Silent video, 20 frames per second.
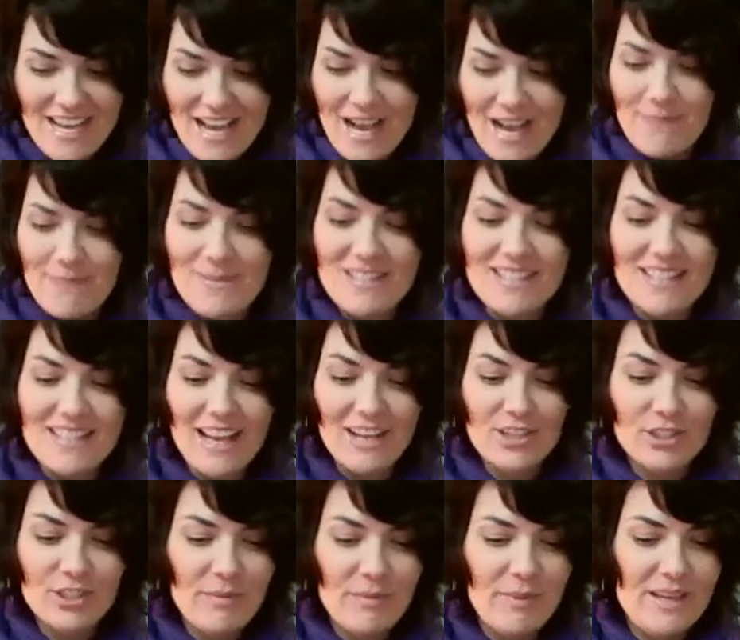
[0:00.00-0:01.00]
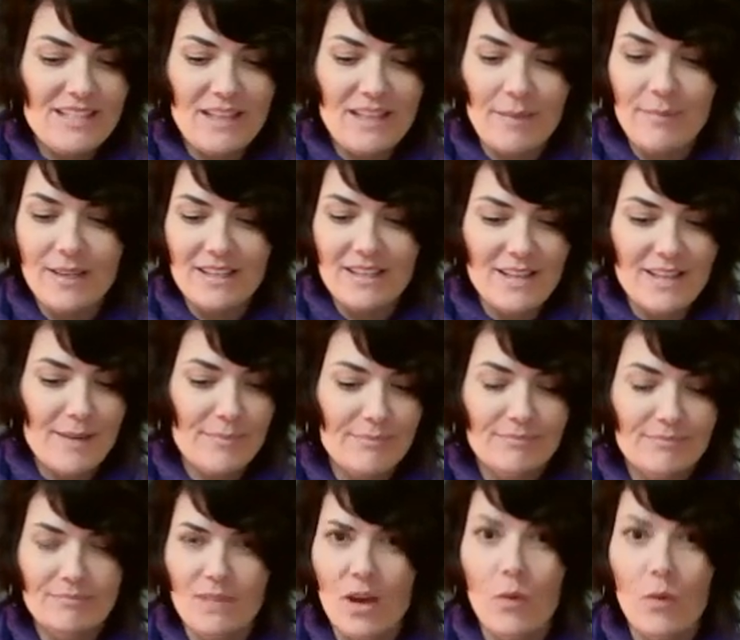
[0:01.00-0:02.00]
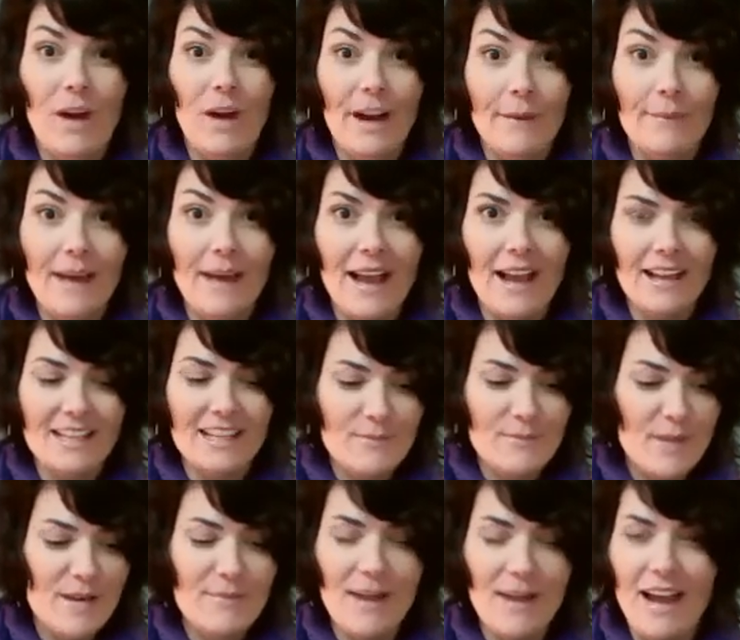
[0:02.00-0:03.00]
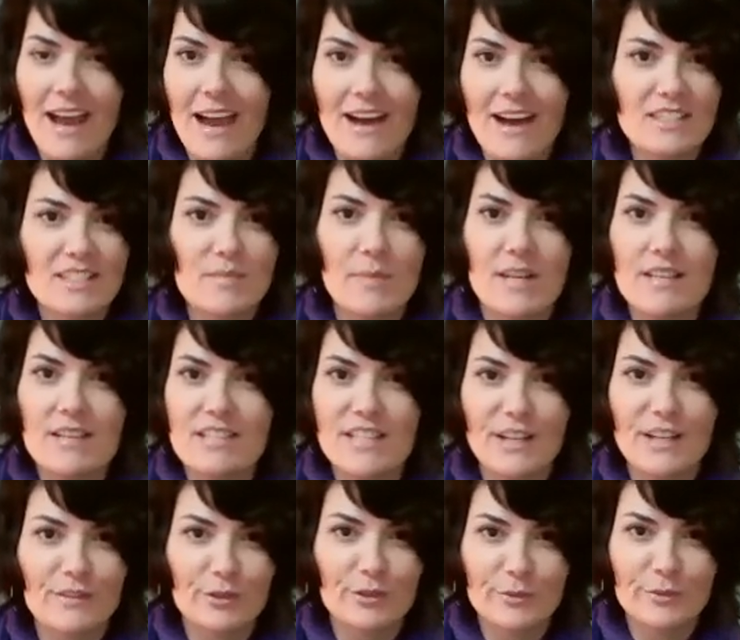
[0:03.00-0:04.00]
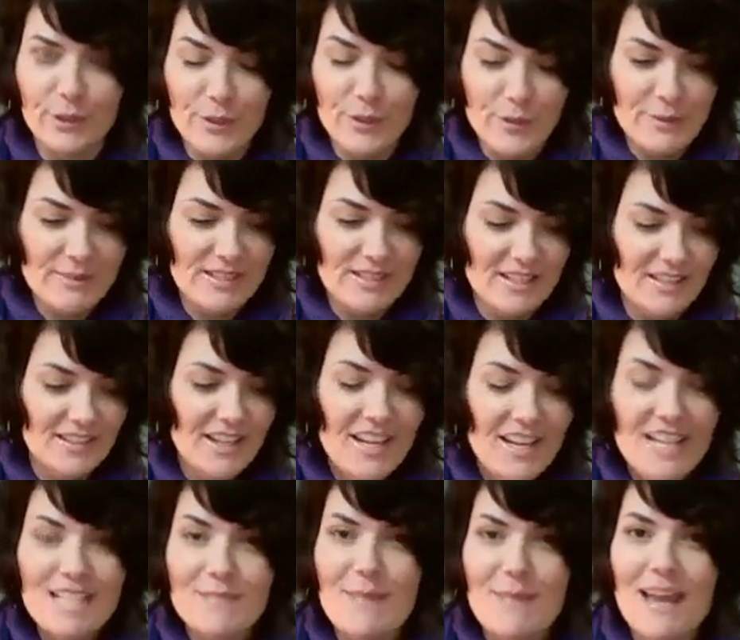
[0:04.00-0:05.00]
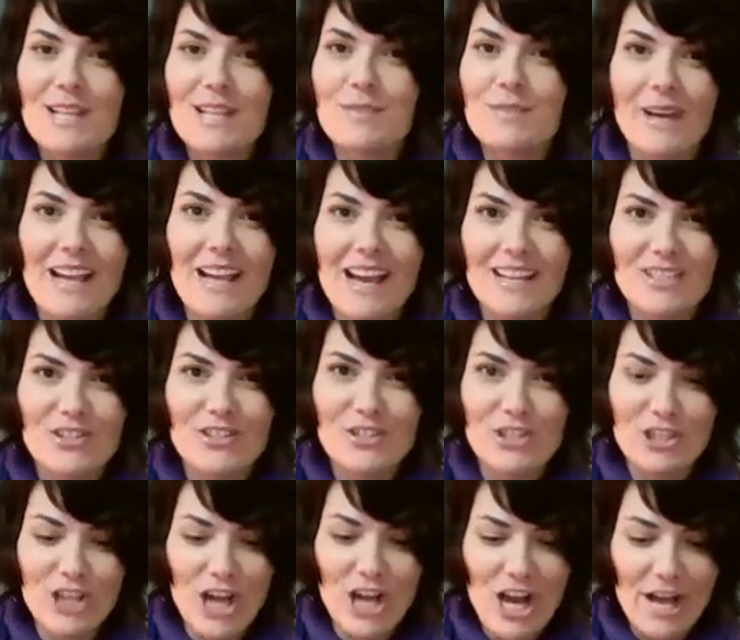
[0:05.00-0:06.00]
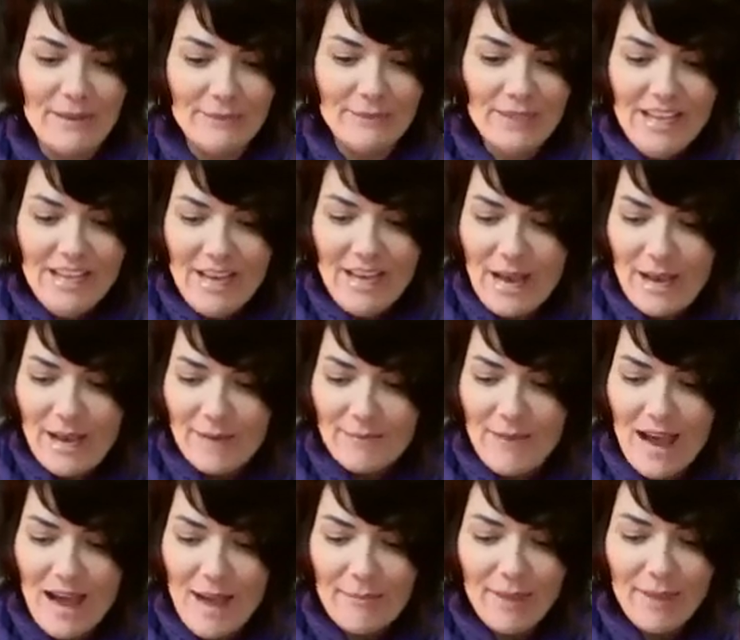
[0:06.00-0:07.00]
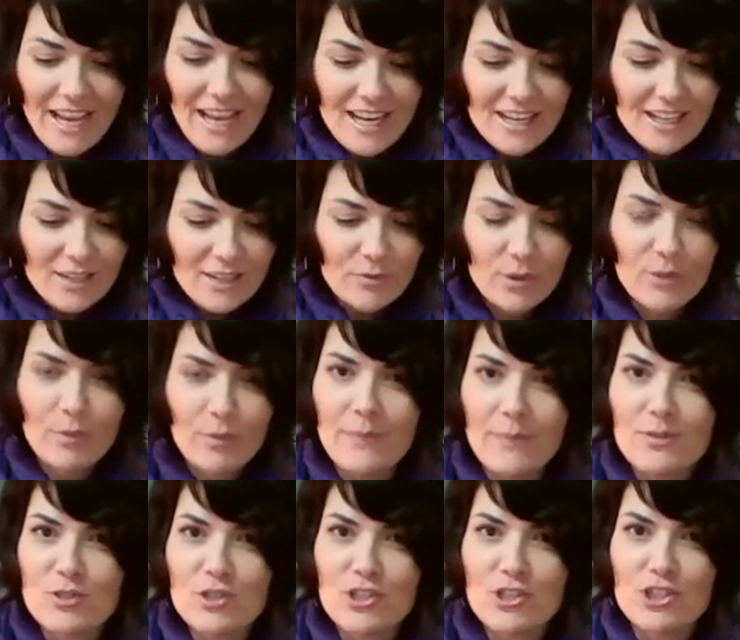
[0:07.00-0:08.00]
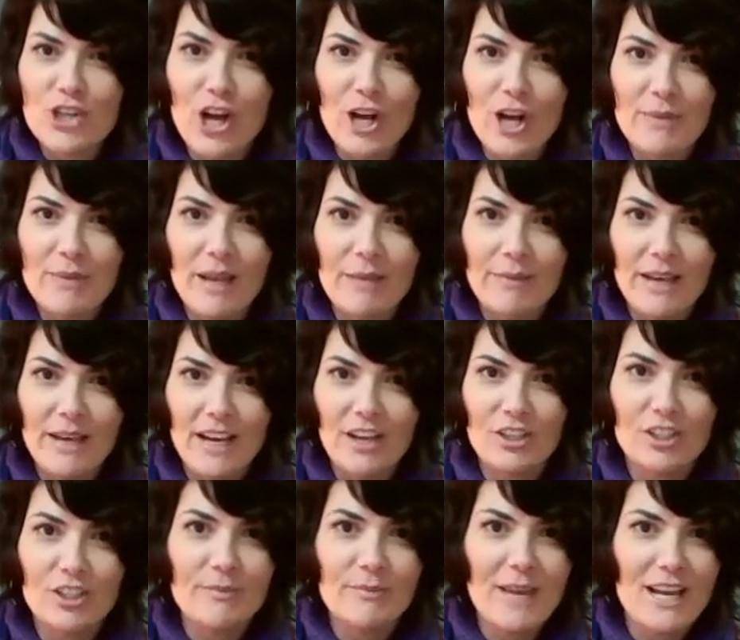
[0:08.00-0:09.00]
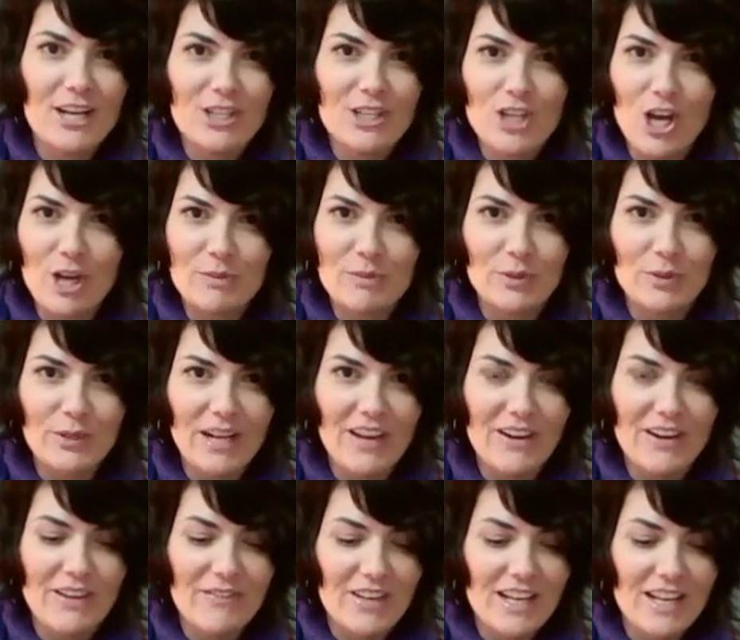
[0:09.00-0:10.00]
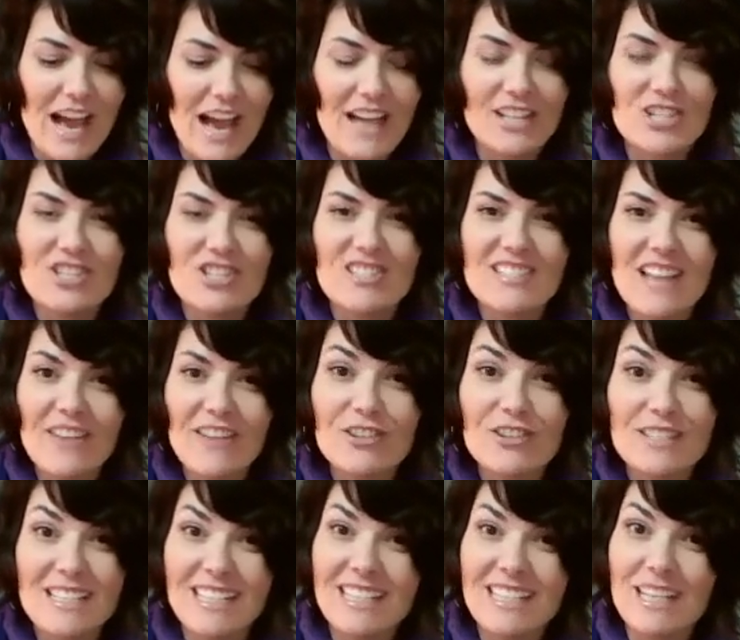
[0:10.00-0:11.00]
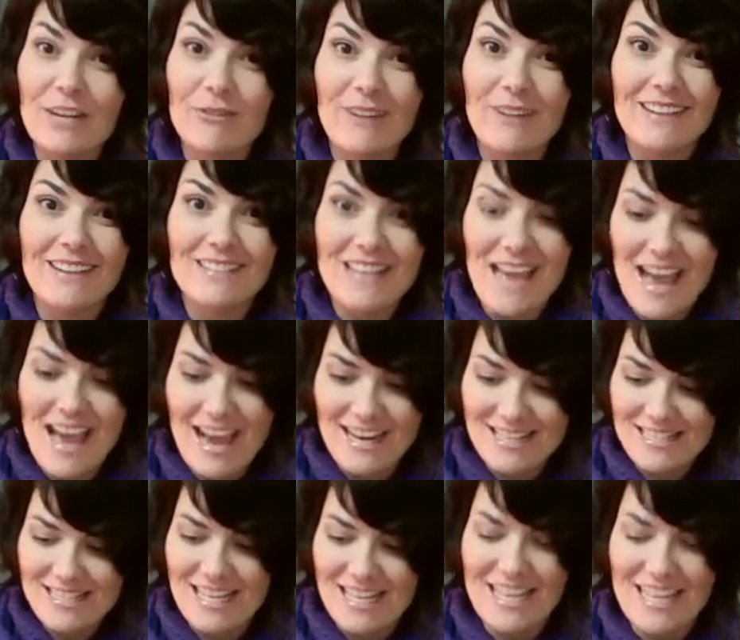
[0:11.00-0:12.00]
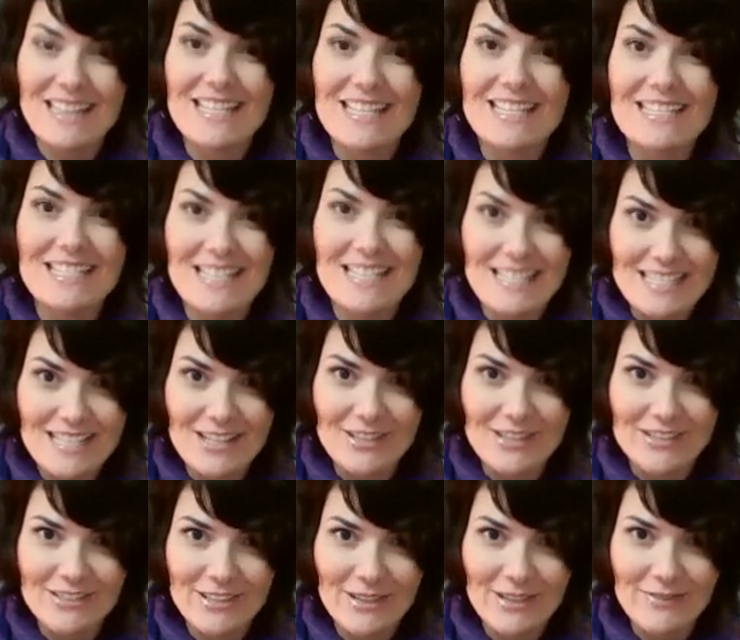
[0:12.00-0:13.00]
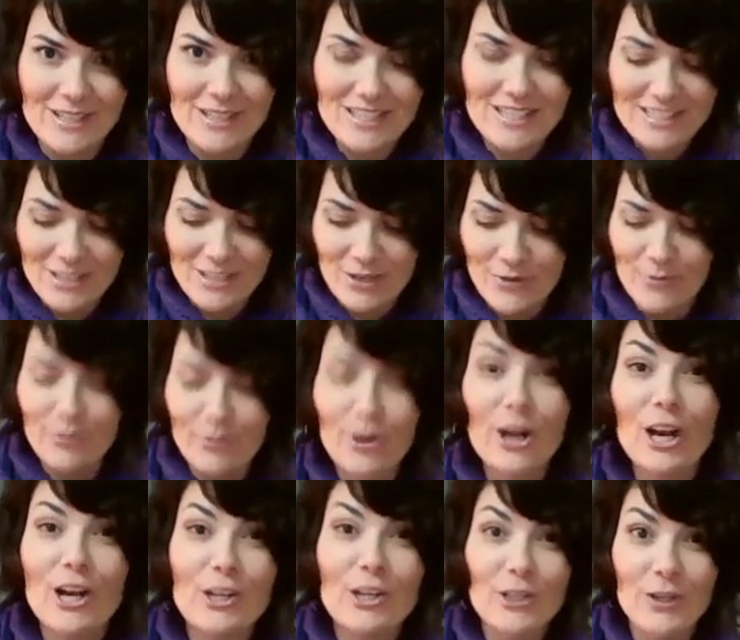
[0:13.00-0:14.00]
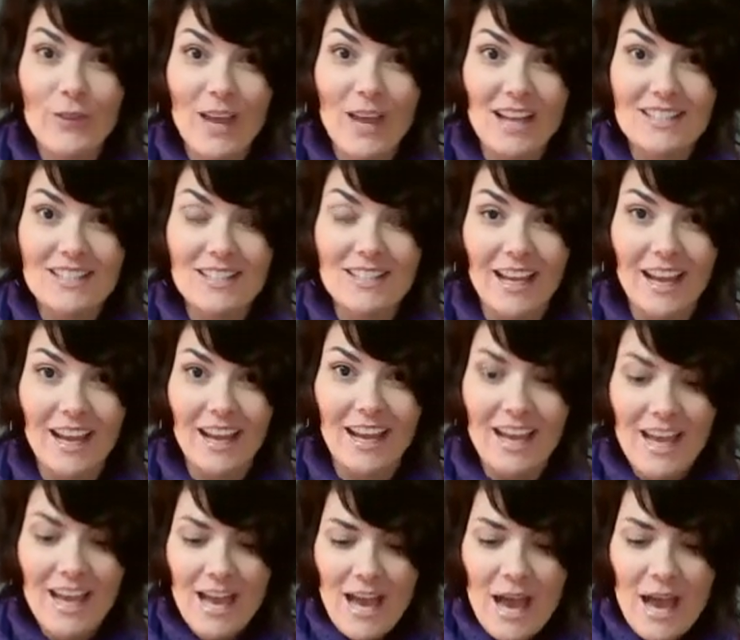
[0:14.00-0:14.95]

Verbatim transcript: Um, this is actually a piece I picked up a while back. It's been in my house, been in several rooms, and made its way out to the shop. Um, I painted it with Webster's chalk paint powder, made a chalkboard out of it. I just never did get around to accenting the details of it. So we're going to do that today.